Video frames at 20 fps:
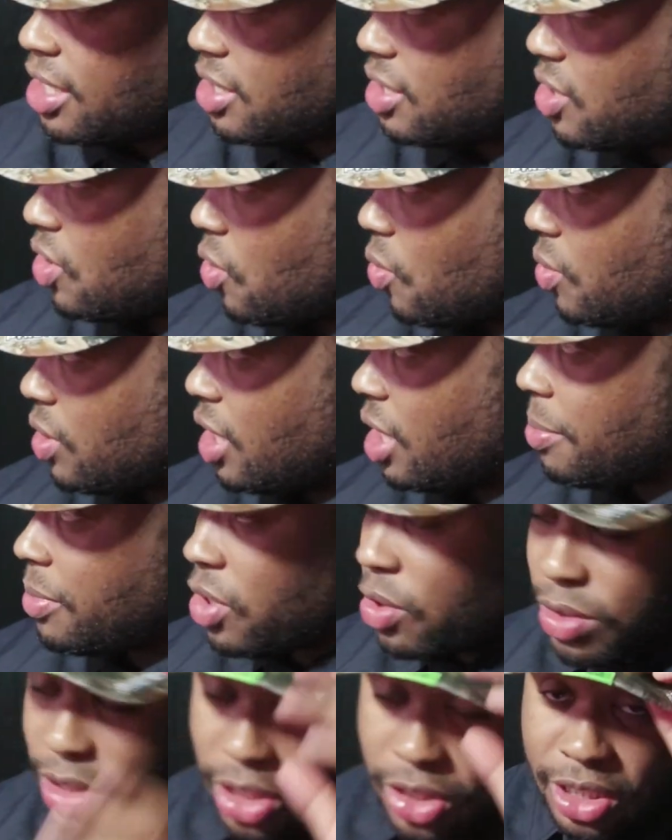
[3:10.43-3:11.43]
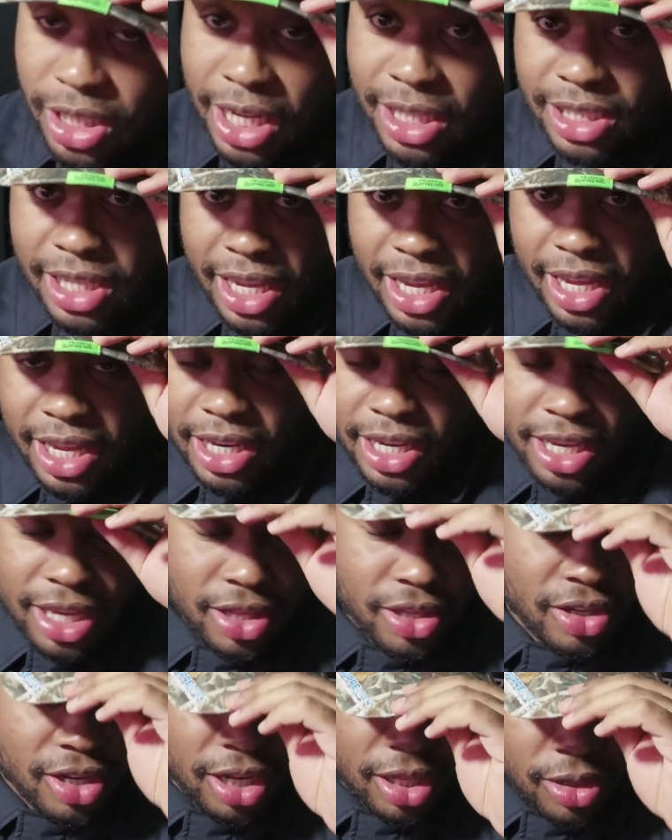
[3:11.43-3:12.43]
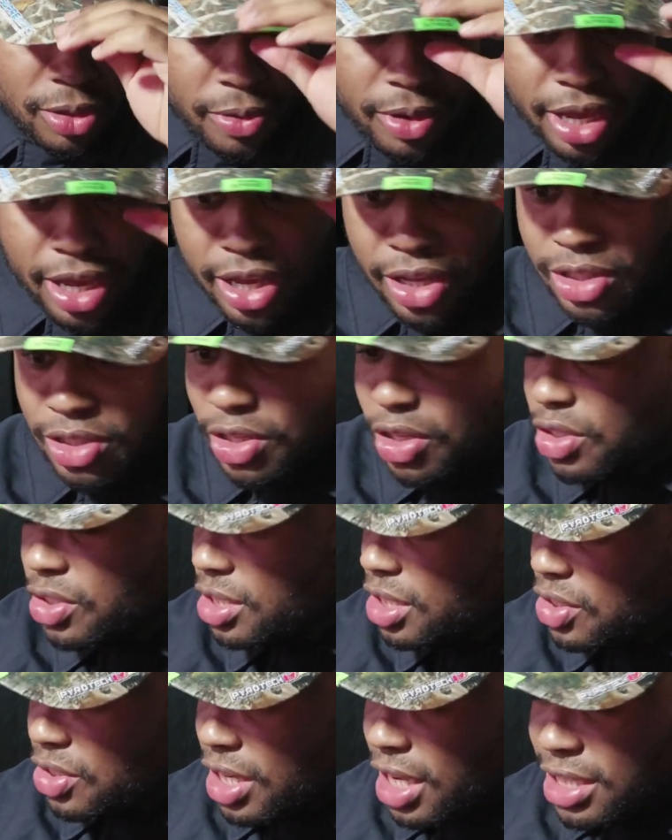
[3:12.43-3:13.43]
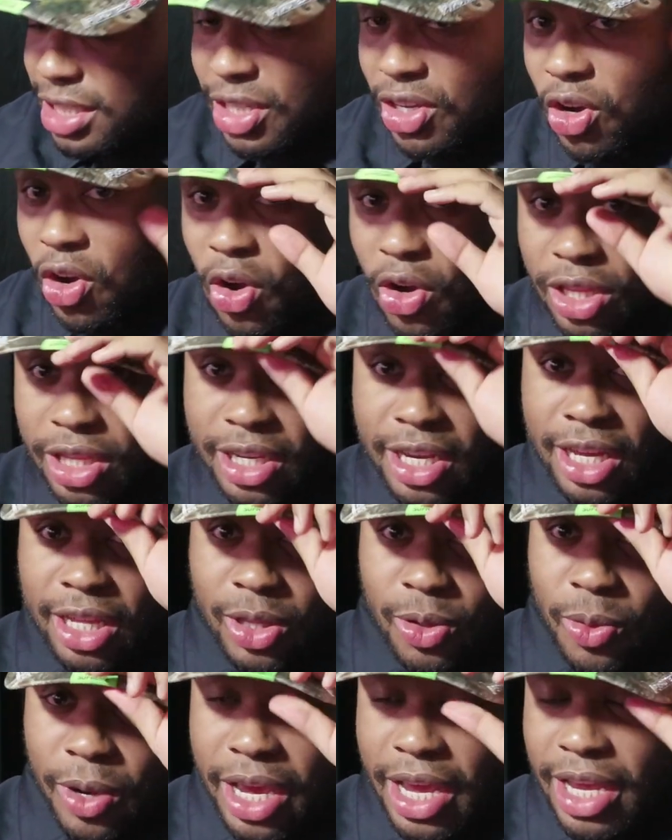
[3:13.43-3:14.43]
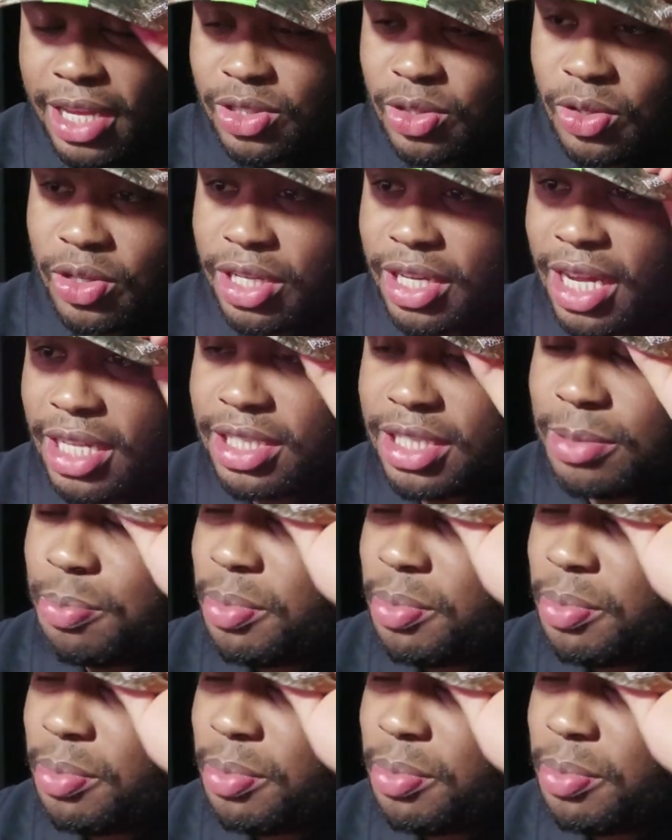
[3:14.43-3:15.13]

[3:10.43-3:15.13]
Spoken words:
So let me know, did you guys get any other colorway? Did you guys get all the colorways, or are you guys just